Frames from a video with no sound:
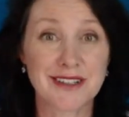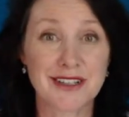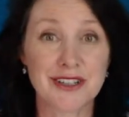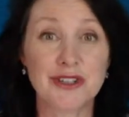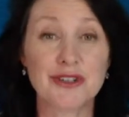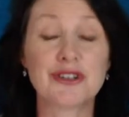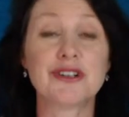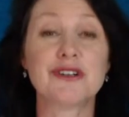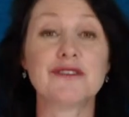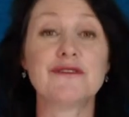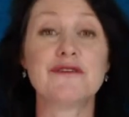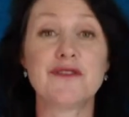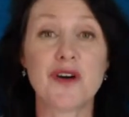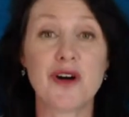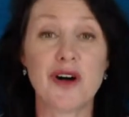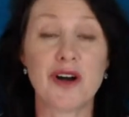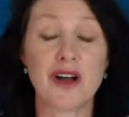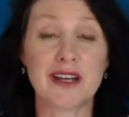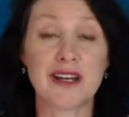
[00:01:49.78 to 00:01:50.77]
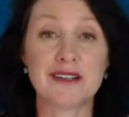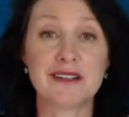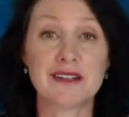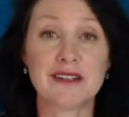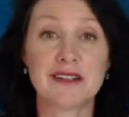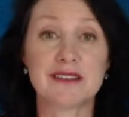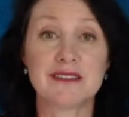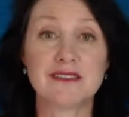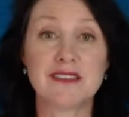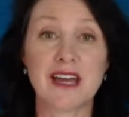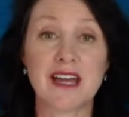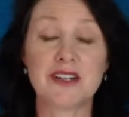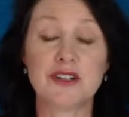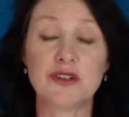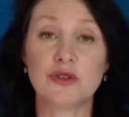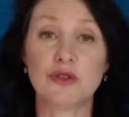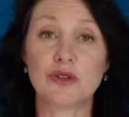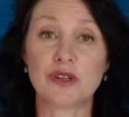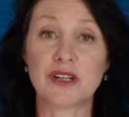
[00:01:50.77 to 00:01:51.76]
you're going to find that
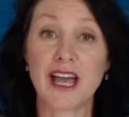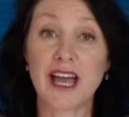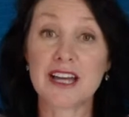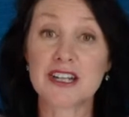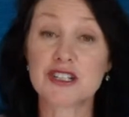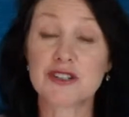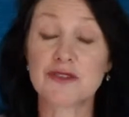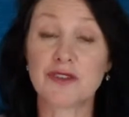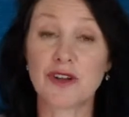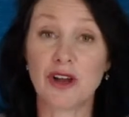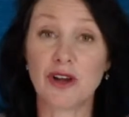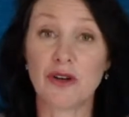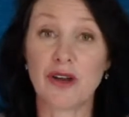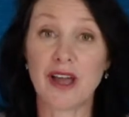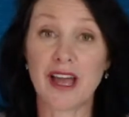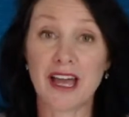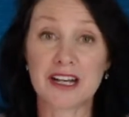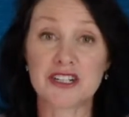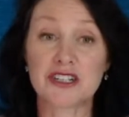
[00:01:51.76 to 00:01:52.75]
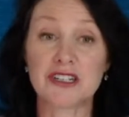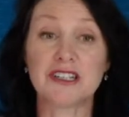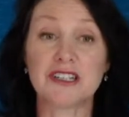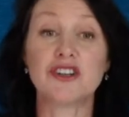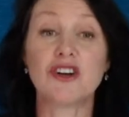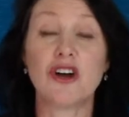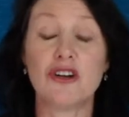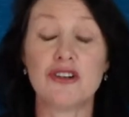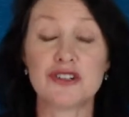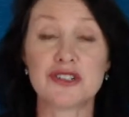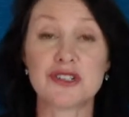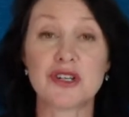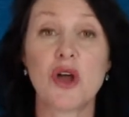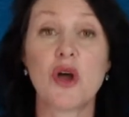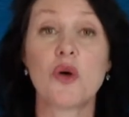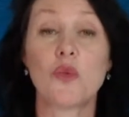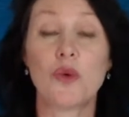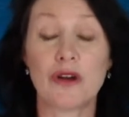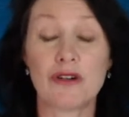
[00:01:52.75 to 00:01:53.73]
your cash flow actually goes
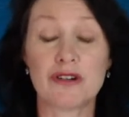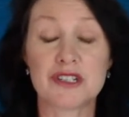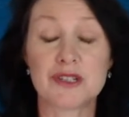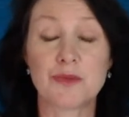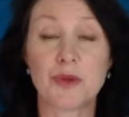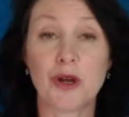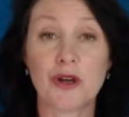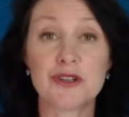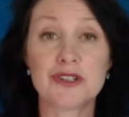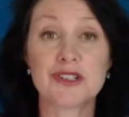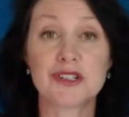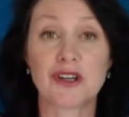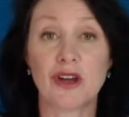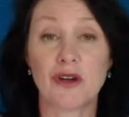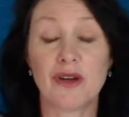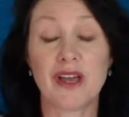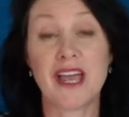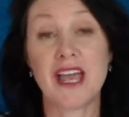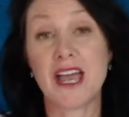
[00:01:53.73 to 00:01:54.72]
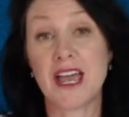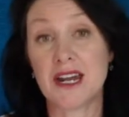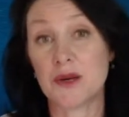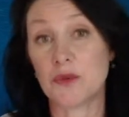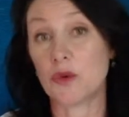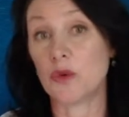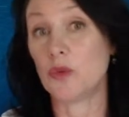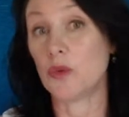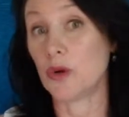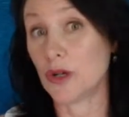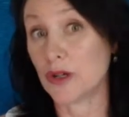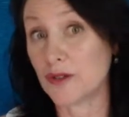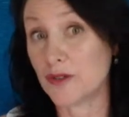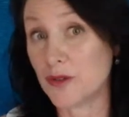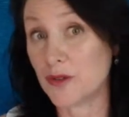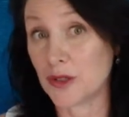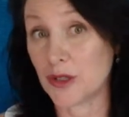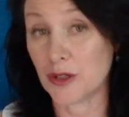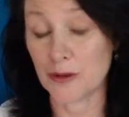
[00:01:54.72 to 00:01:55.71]
where it's supposed to go and it will work
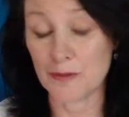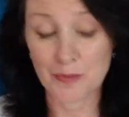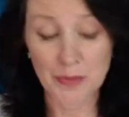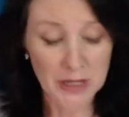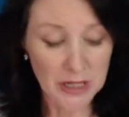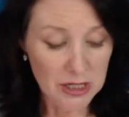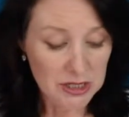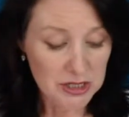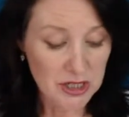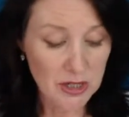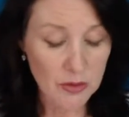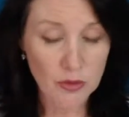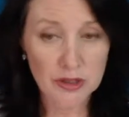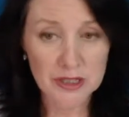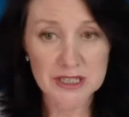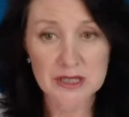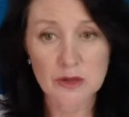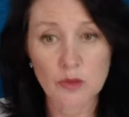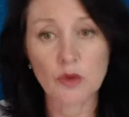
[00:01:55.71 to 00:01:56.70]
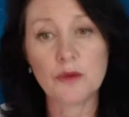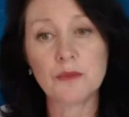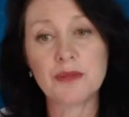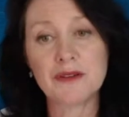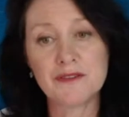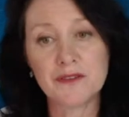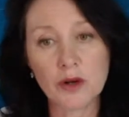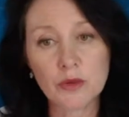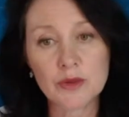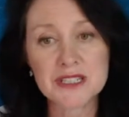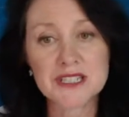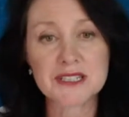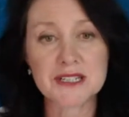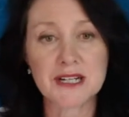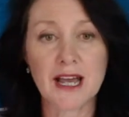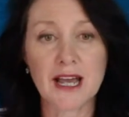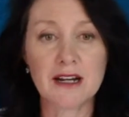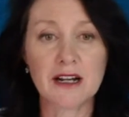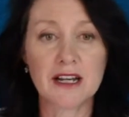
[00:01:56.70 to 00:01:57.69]
for you. So what is it? Well, before we
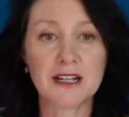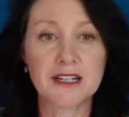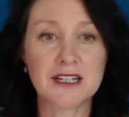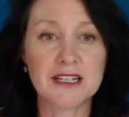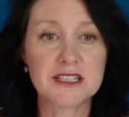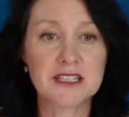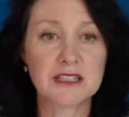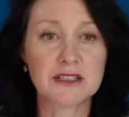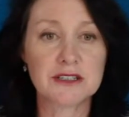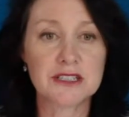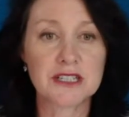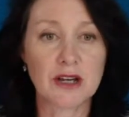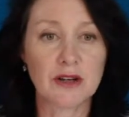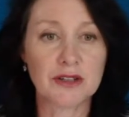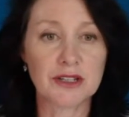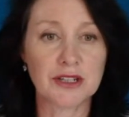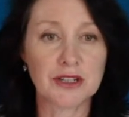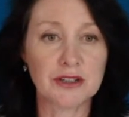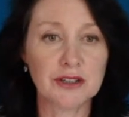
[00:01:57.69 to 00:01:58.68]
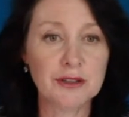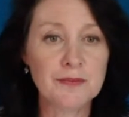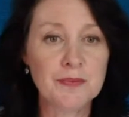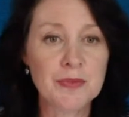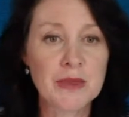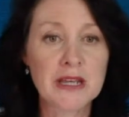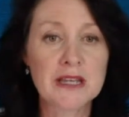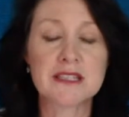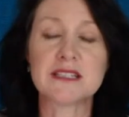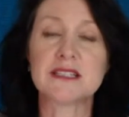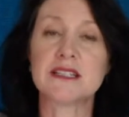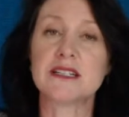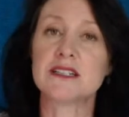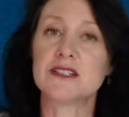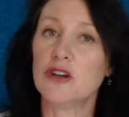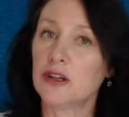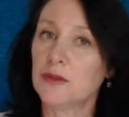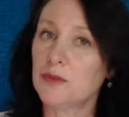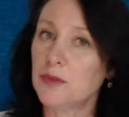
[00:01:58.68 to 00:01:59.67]
start, I need to tell you, this is
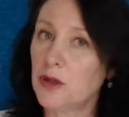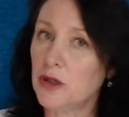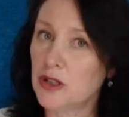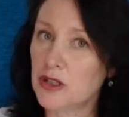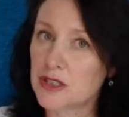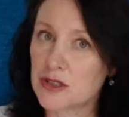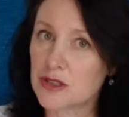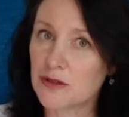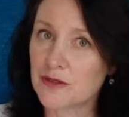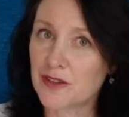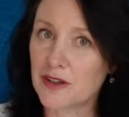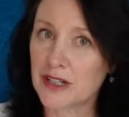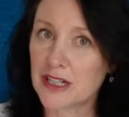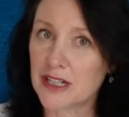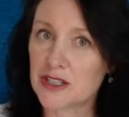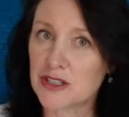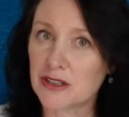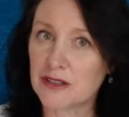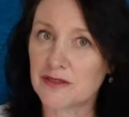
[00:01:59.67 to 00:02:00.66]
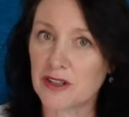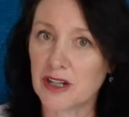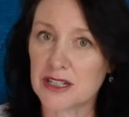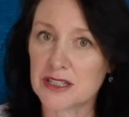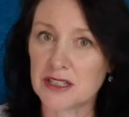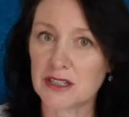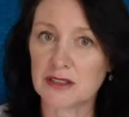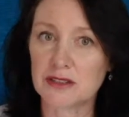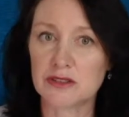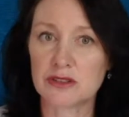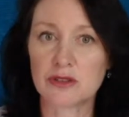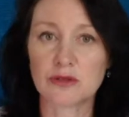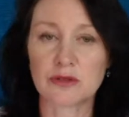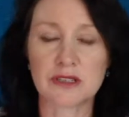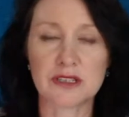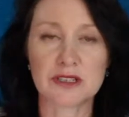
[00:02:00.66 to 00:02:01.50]
not personal financial advice. I took